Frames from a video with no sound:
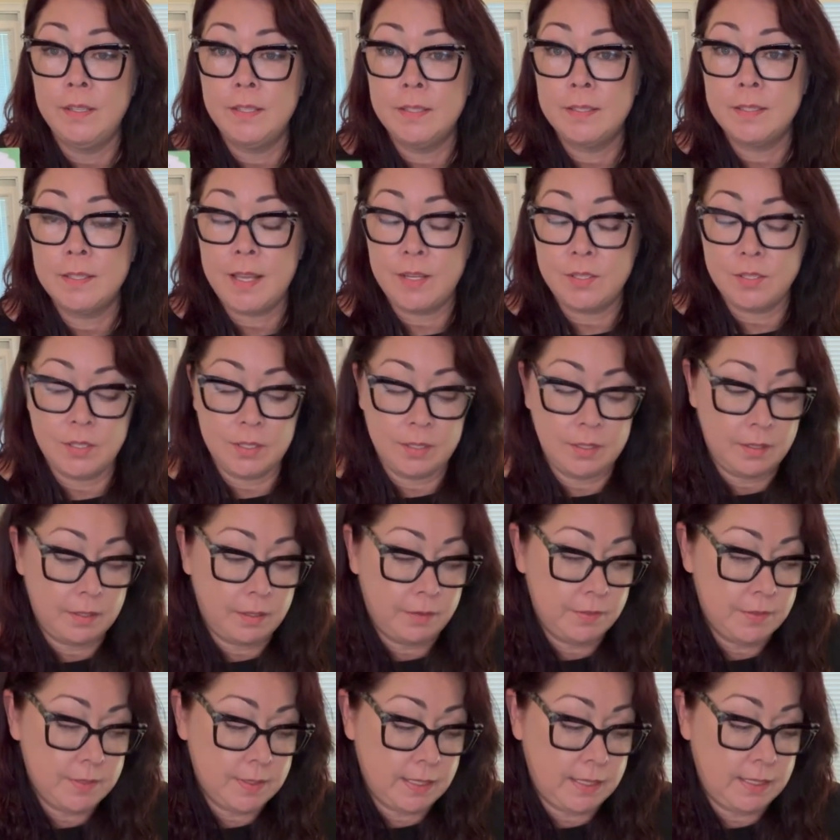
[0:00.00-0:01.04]
session
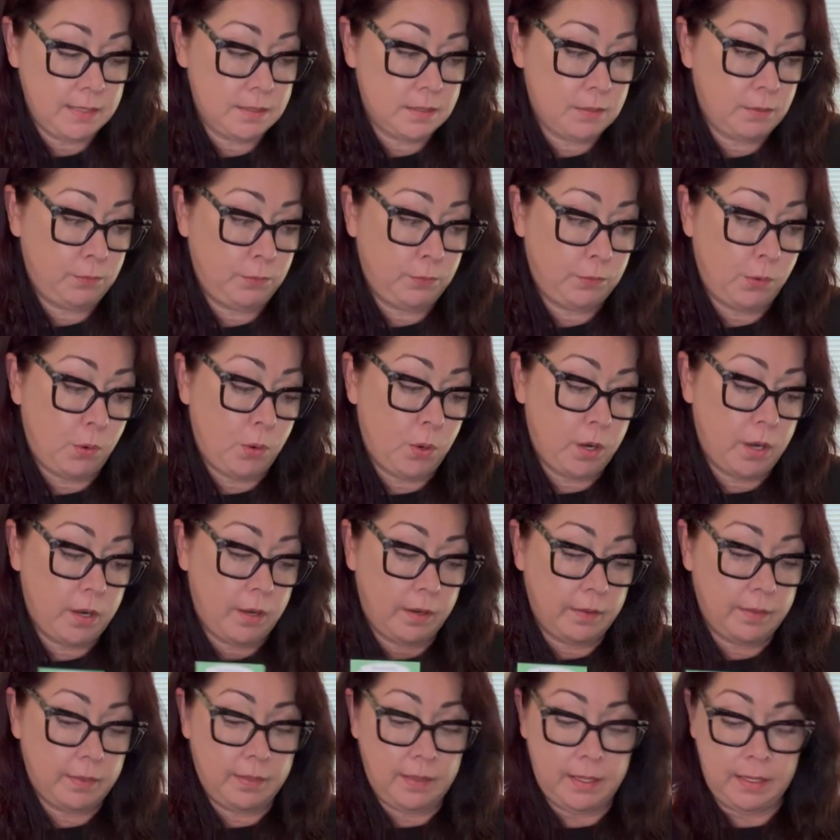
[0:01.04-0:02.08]
of seeds for
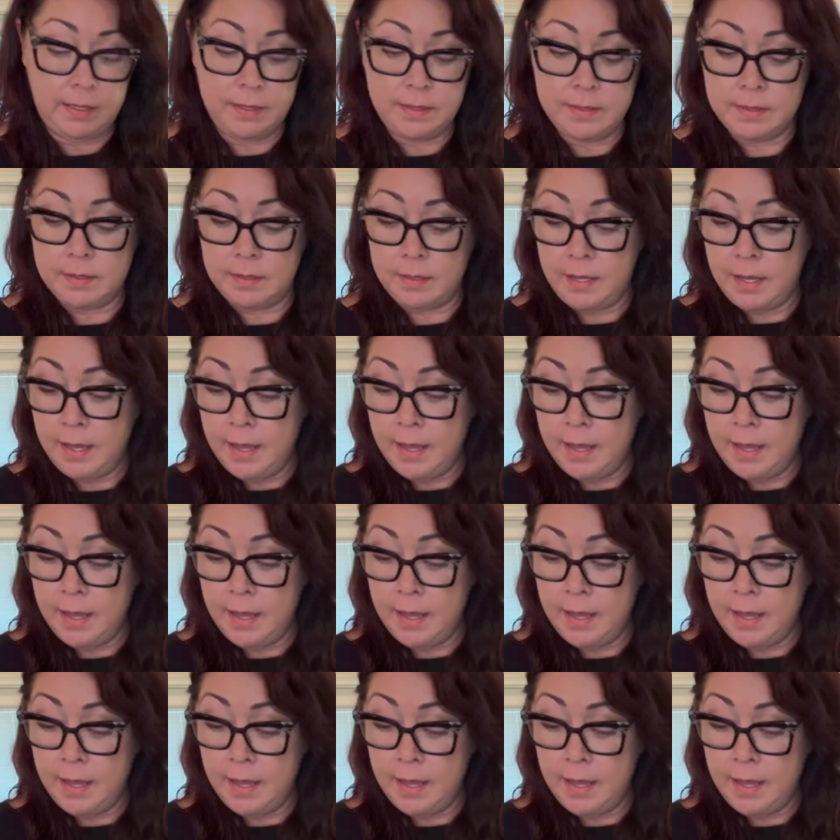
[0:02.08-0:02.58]
these.